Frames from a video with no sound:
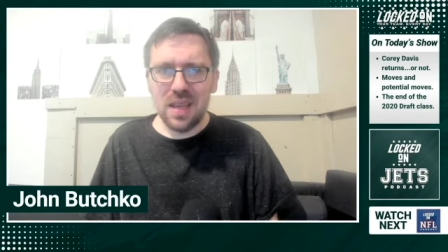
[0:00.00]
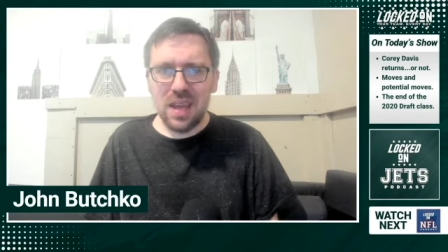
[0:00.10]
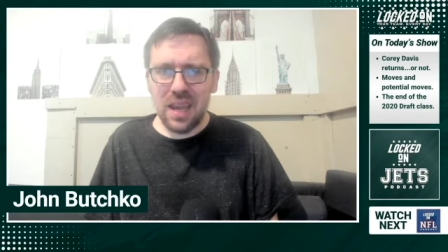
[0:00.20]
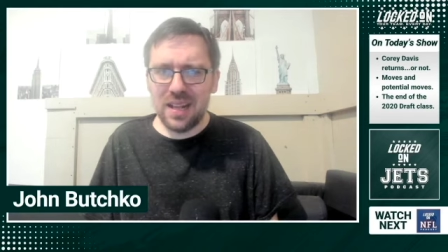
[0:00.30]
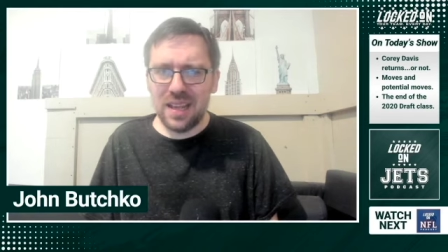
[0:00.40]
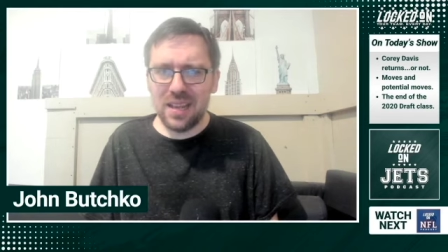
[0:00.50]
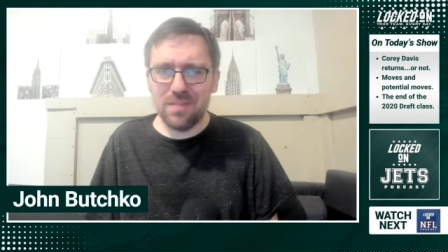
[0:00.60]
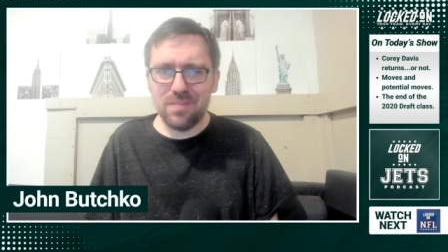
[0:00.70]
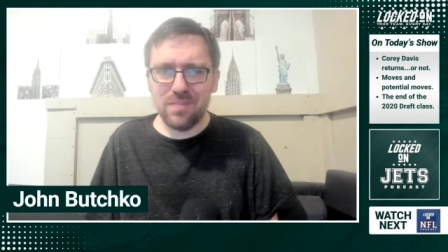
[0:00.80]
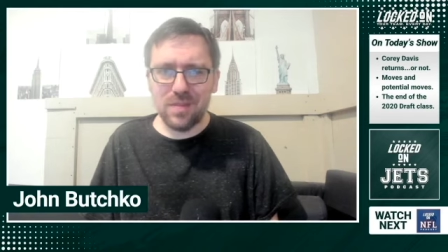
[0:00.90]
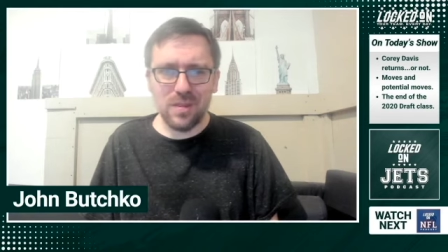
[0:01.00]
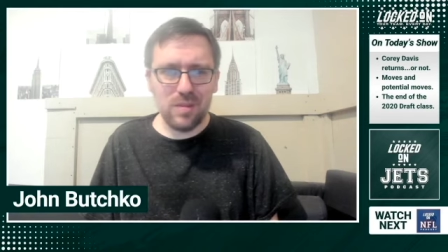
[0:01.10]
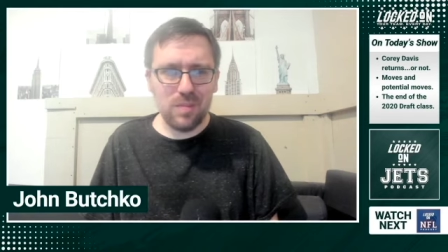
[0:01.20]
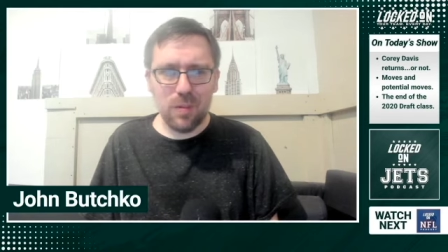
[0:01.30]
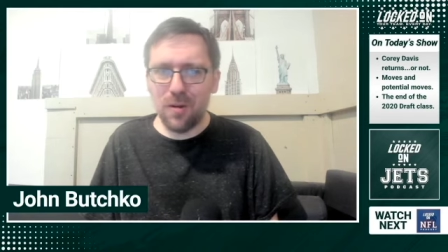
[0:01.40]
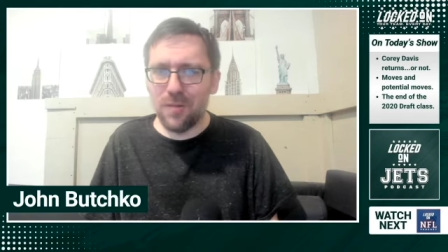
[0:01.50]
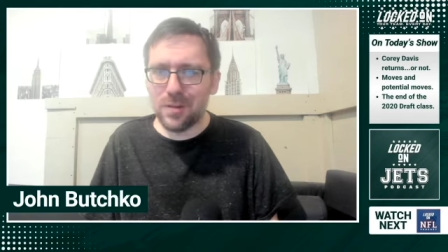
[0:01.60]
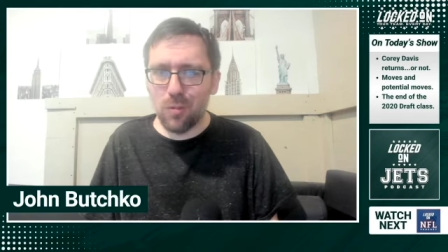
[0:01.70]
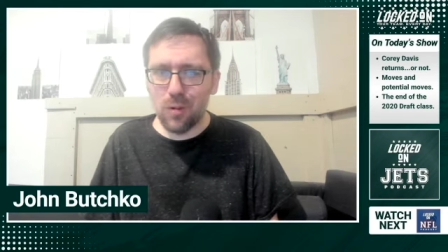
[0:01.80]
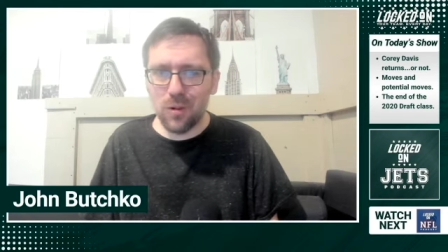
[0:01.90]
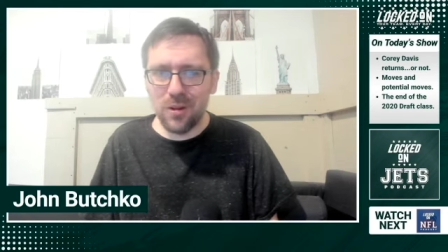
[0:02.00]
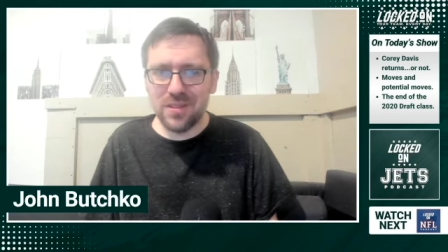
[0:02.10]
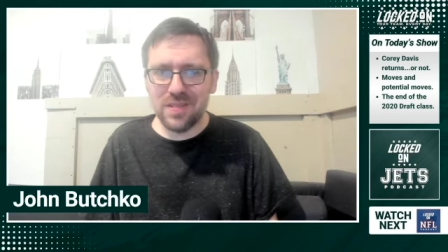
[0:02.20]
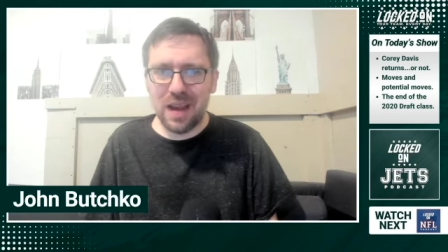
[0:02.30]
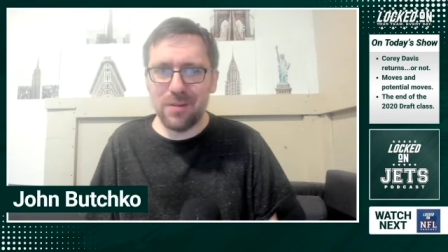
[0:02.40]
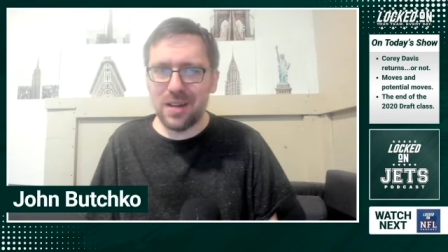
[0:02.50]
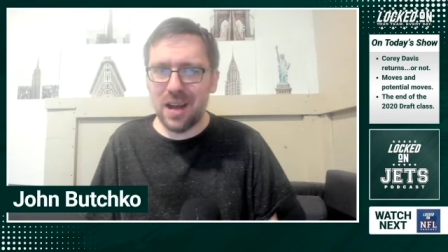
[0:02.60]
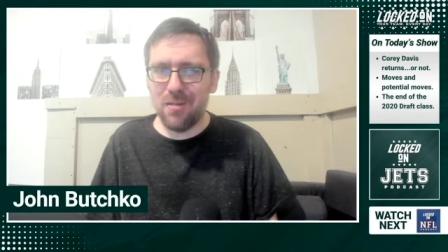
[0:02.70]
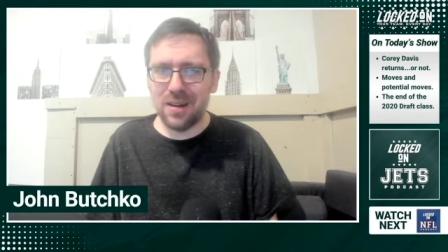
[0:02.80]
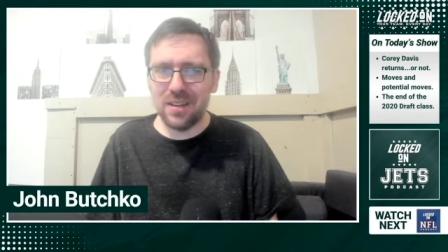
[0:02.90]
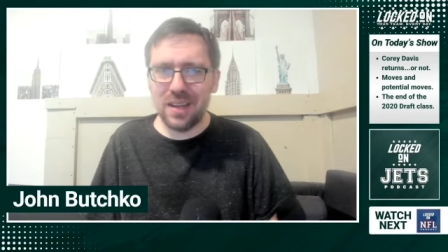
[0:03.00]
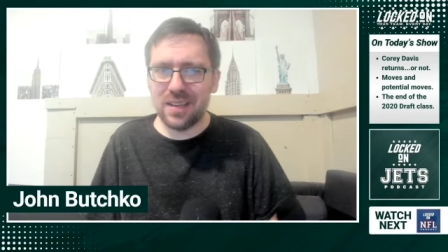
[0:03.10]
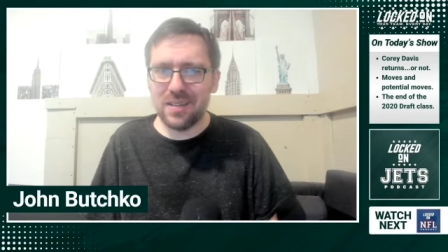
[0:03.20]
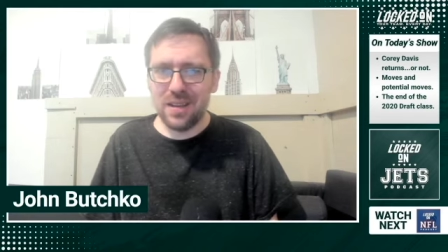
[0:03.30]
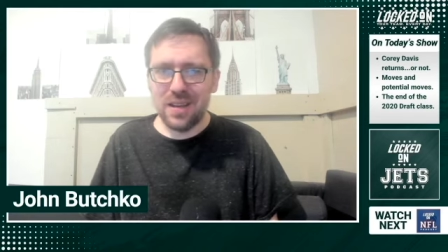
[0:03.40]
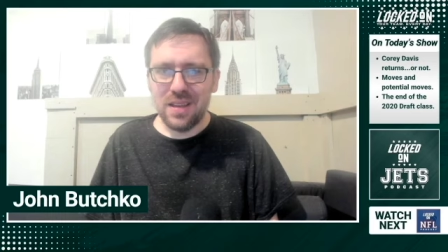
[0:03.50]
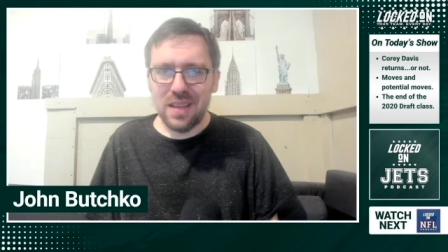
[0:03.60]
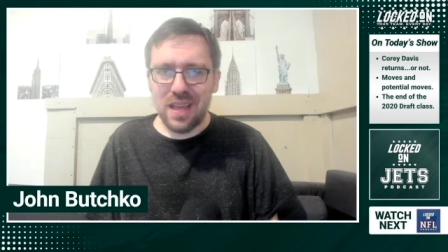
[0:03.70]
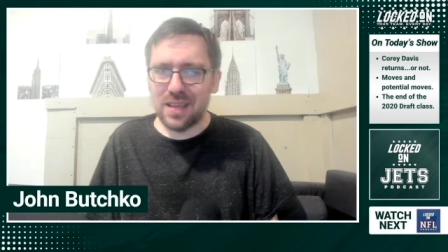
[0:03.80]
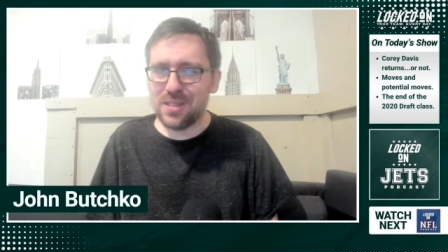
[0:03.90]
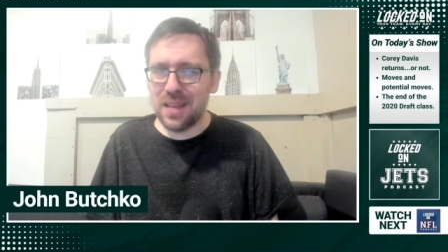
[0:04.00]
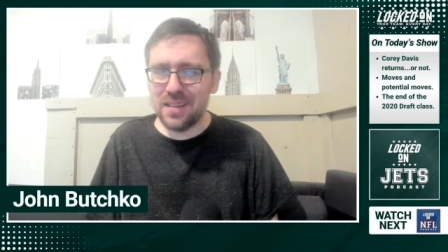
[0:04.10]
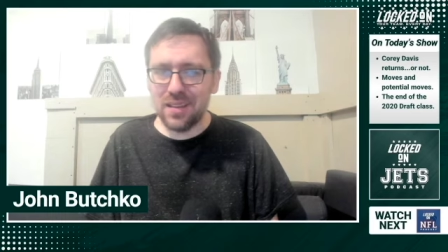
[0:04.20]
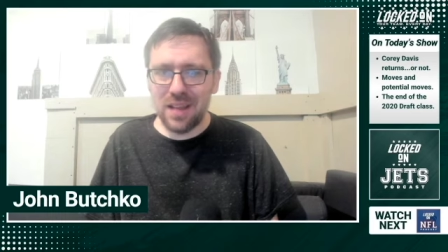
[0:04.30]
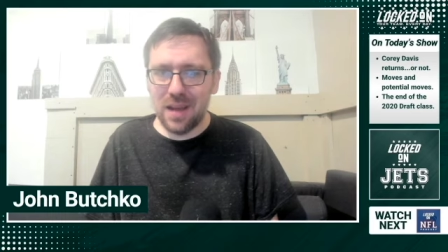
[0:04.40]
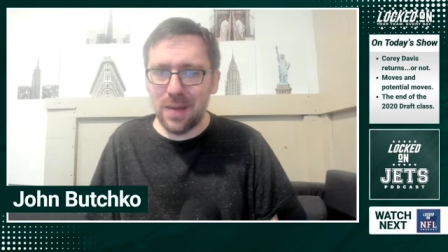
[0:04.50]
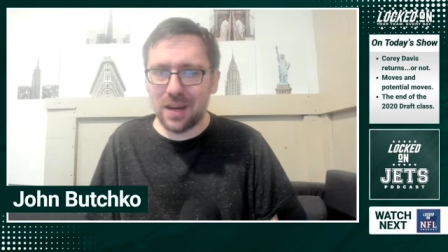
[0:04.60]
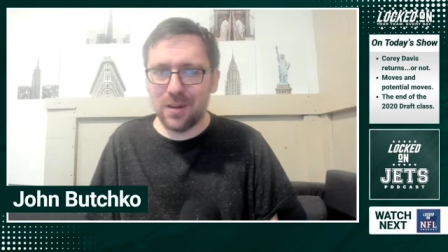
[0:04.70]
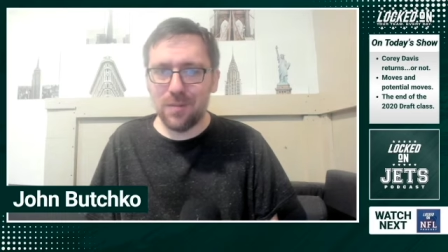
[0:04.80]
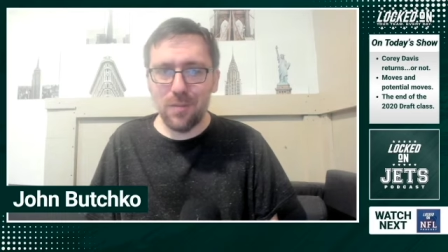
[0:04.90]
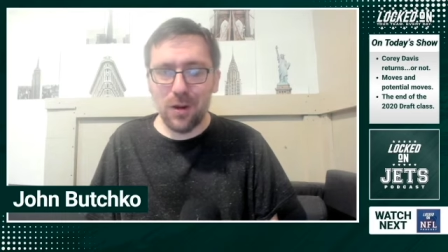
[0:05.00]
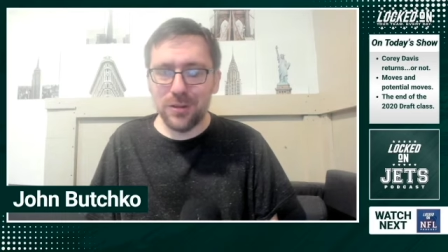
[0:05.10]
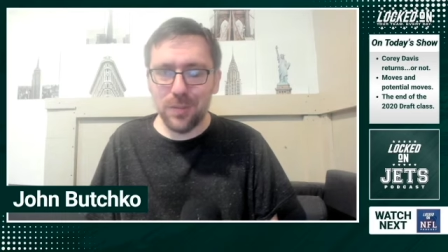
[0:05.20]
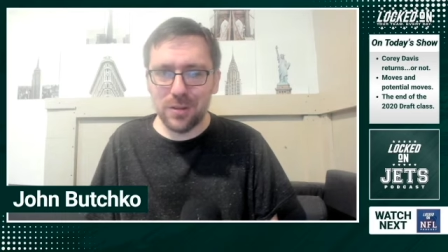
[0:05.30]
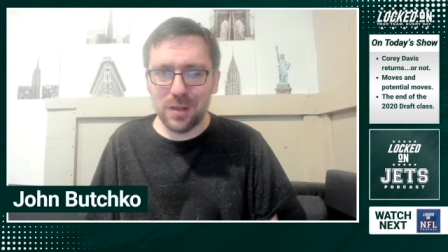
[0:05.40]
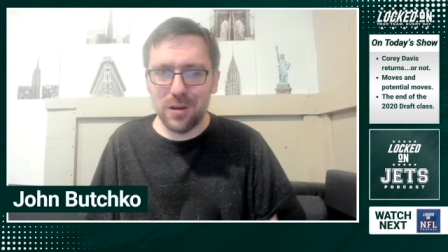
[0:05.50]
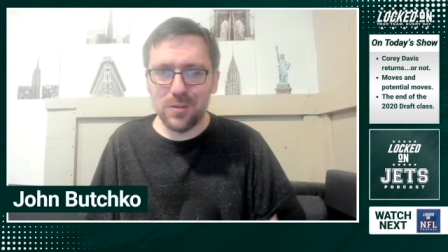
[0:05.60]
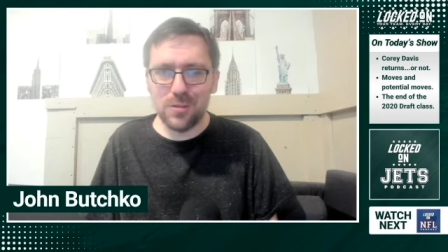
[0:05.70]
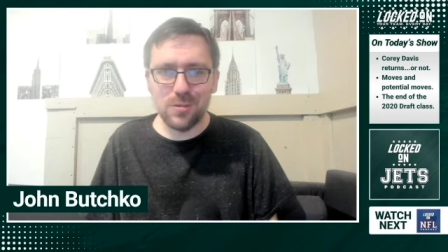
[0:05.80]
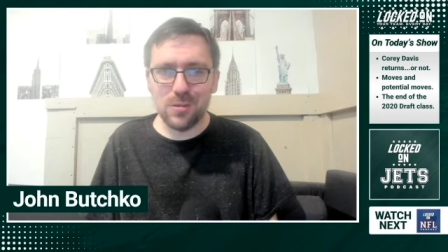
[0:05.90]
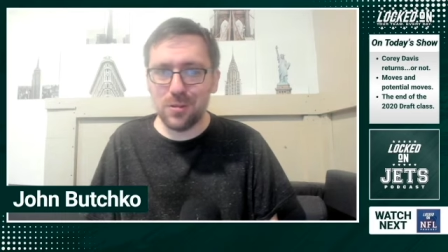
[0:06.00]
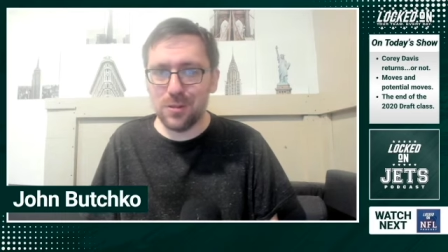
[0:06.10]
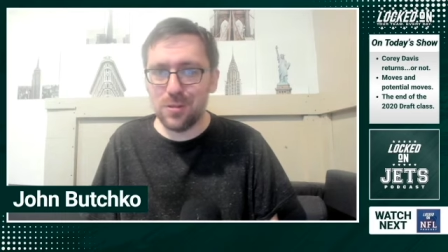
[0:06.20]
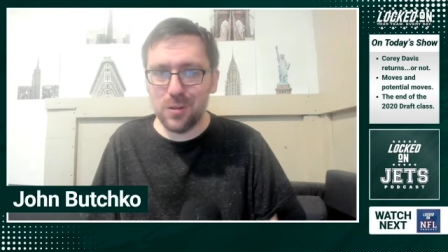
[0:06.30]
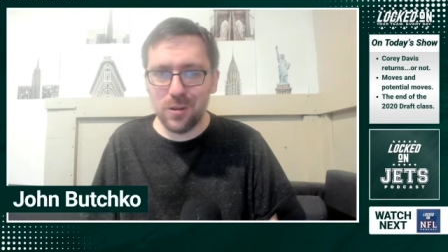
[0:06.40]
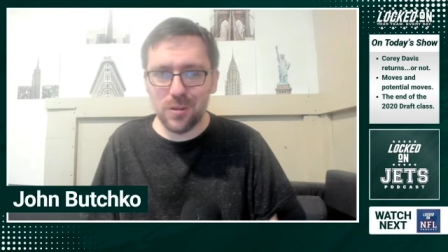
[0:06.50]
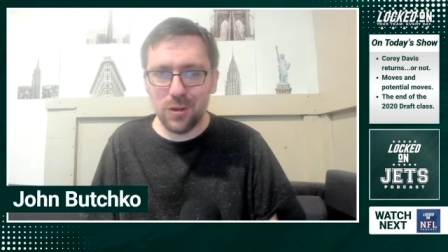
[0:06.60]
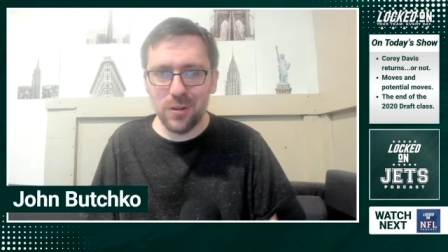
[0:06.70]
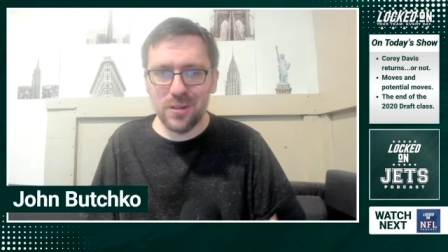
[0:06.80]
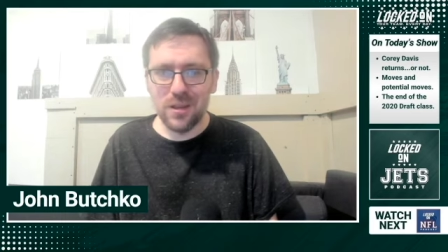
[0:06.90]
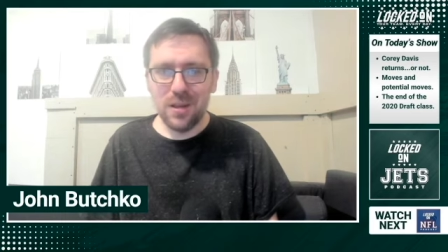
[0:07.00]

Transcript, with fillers: in a perfect world, I would not want to like extend a linebacker for multiple years who's 32 years old.